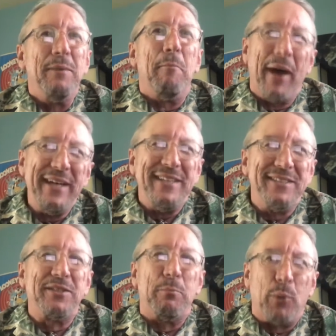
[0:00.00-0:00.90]
Might
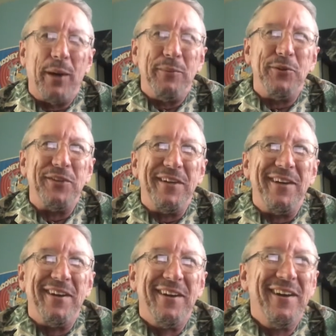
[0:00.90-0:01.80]
and supremacy.